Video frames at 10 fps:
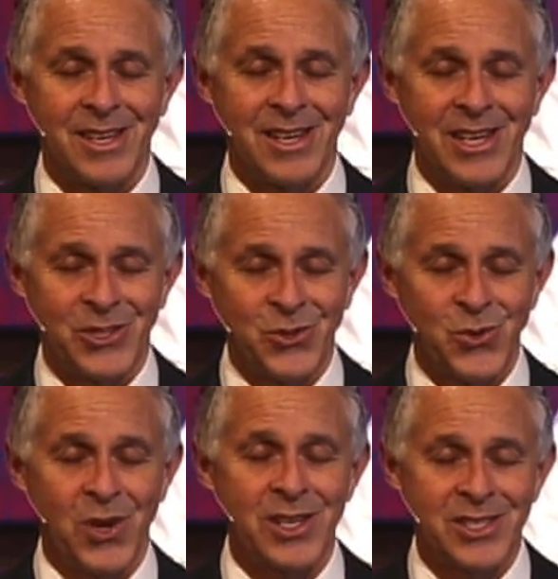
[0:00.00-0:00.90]
I
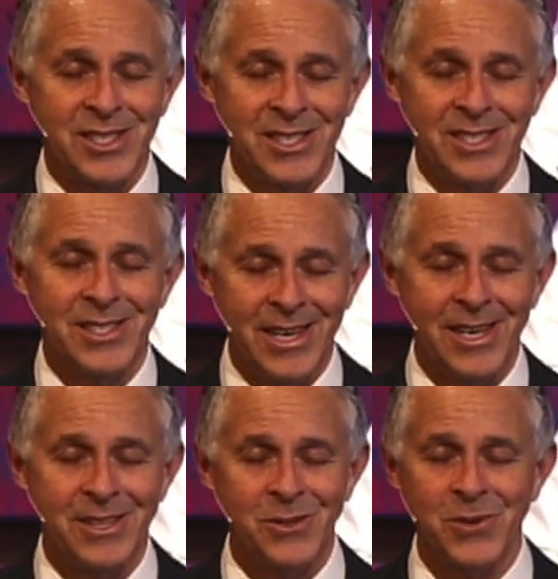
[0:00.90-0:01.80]
trust in his death
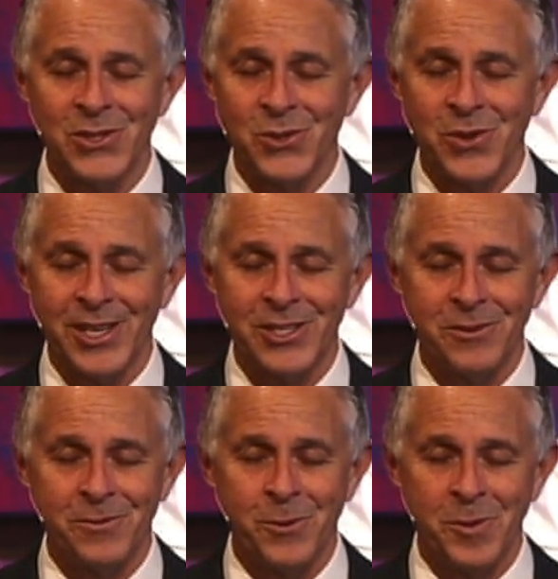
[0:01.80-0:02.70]
and resurrection
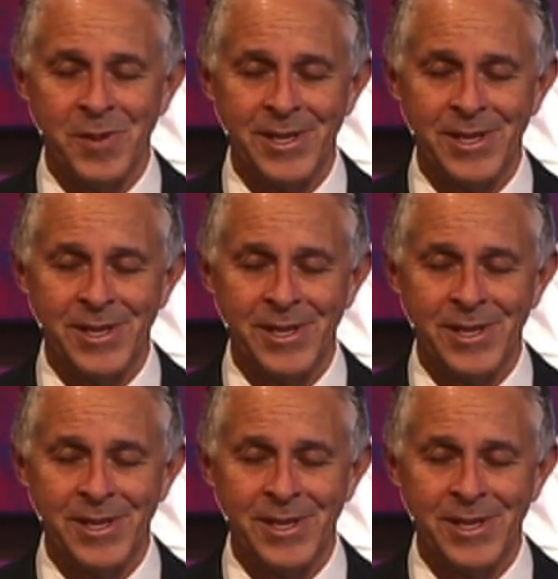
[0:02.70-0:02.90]
for me.